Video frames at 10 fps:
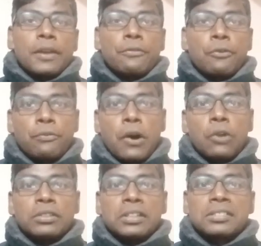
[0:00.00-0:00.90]
If you
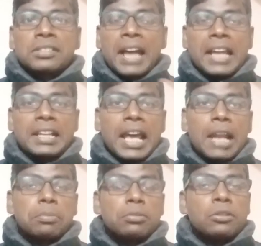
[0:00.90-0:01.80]
found this guide
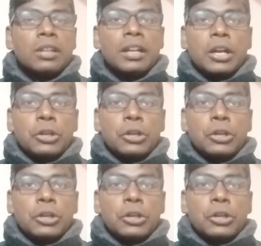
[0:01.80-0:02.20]
helpful,